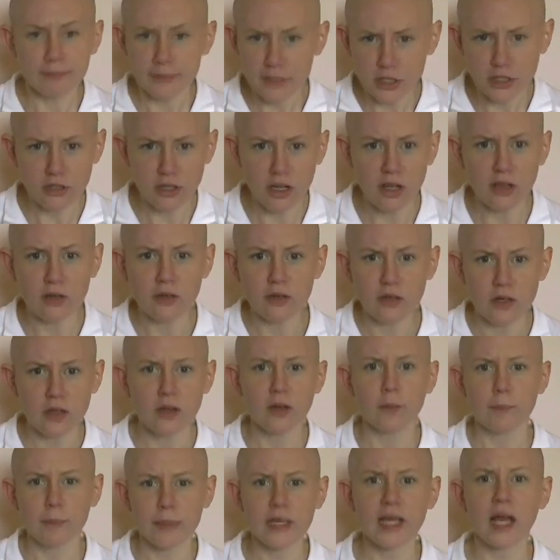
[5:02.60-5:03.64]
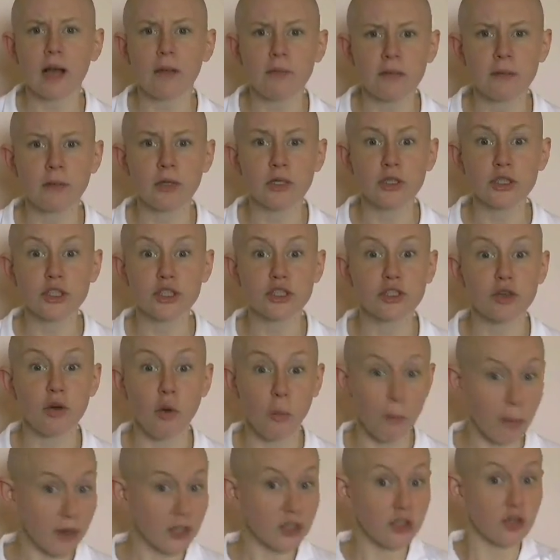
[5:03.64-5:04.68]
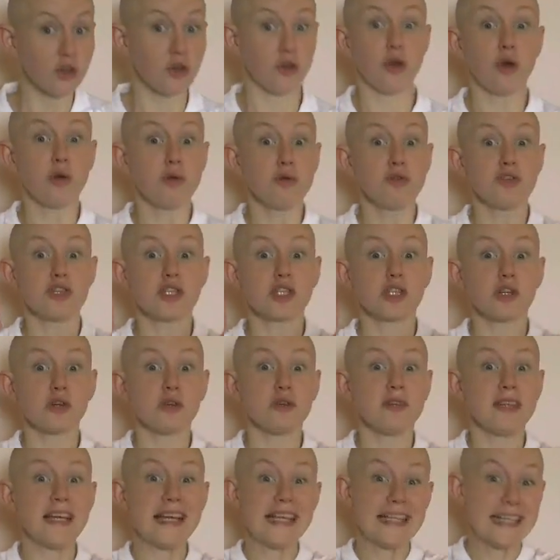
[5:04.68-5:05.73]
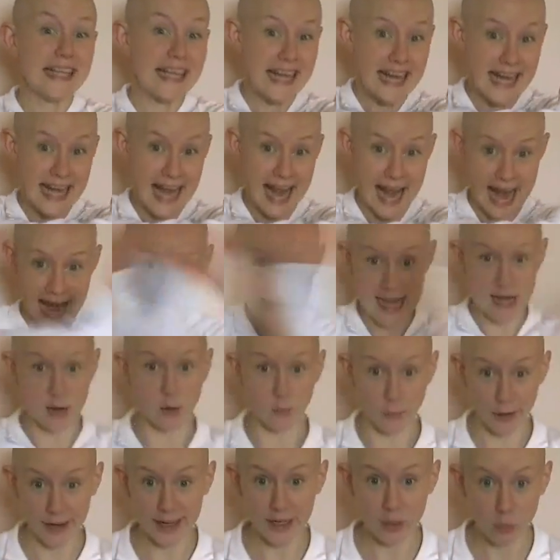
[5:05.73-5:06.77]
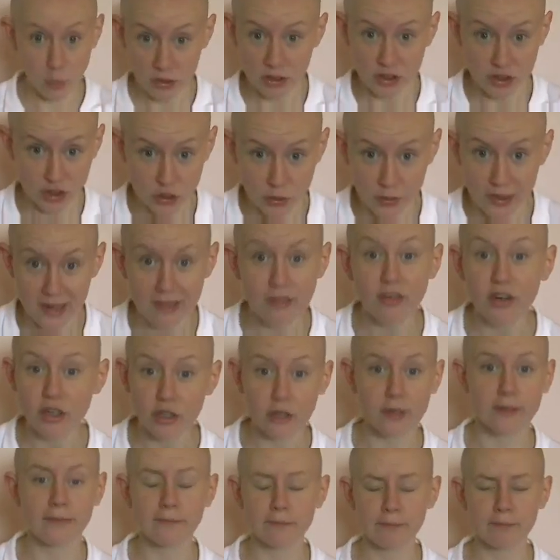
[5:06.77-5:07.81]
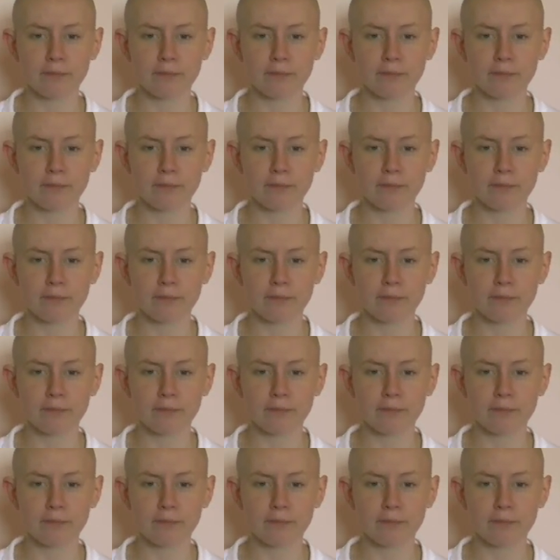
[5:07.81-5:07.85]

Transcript: you know, become emotional, but you don't show that in any way whatsoever.